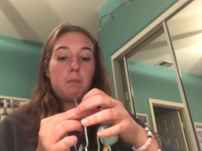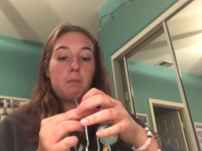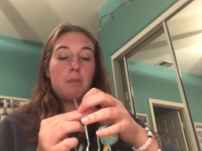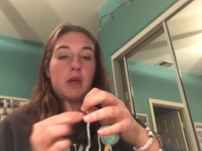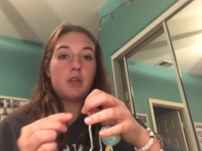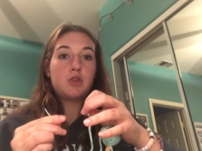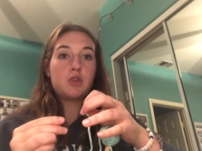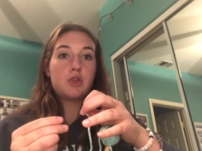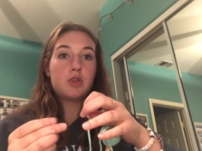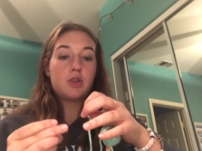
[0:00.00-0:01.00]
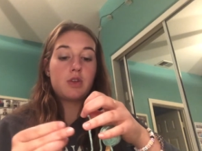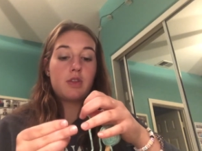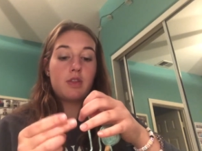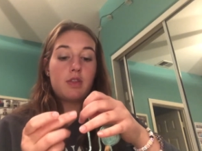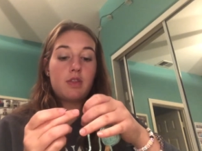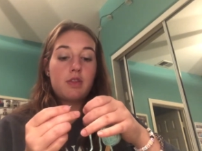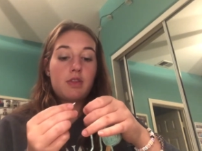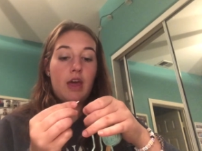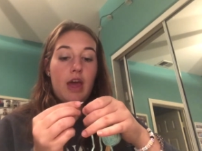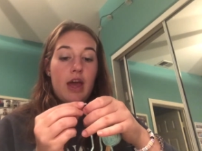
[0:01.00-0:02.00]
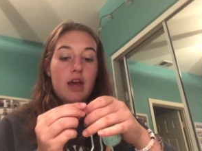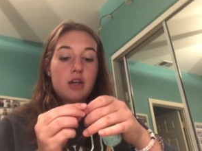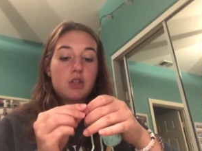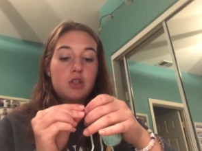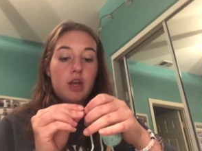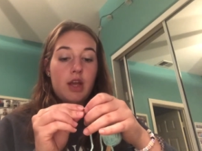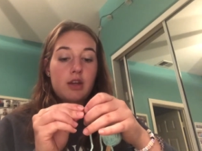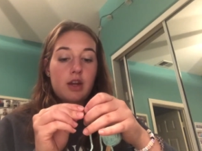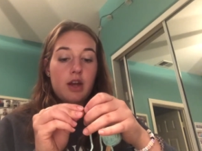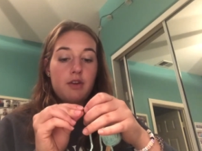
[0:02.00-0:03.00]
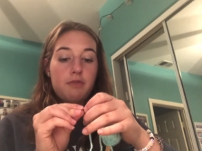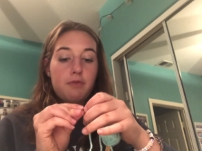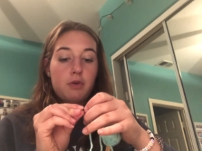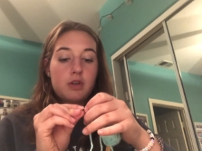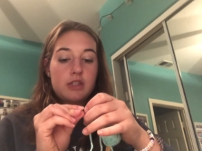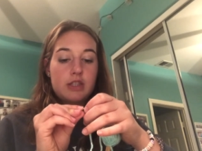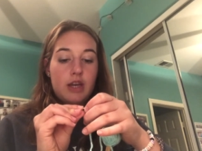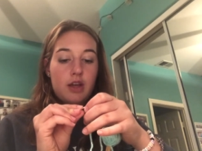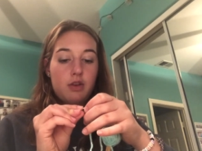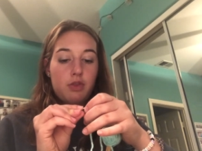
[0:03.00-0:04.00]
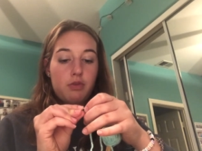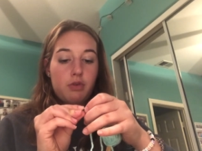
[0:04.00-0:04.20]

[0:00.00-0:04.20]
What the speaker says: pinch the edge and kind of force the end through,